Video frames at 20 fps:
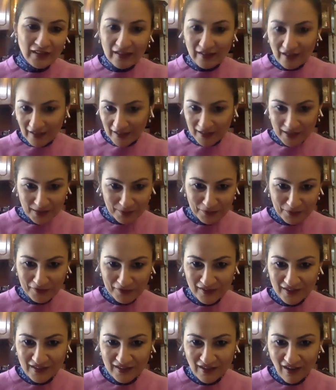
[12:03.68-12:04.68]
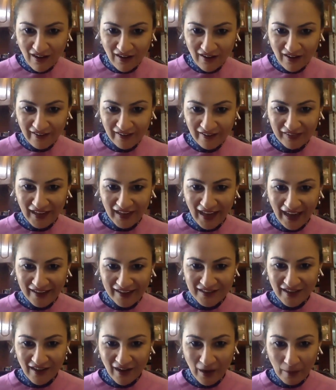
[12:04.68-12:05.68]
that the lines between the star and the
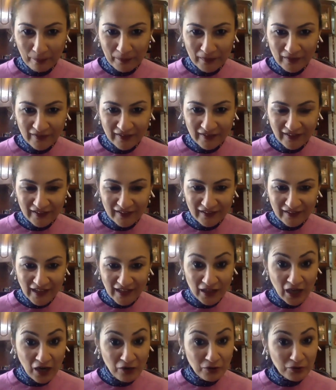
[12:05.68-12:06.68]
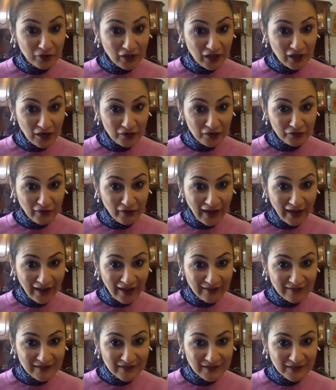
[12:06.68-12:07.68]
actor are blurring? They're now looking out for
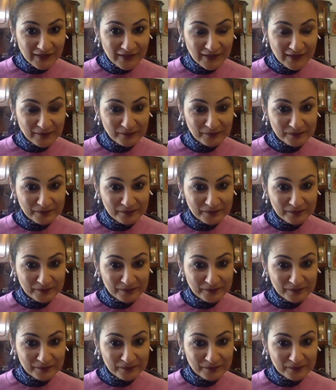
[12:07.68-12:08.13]
actors?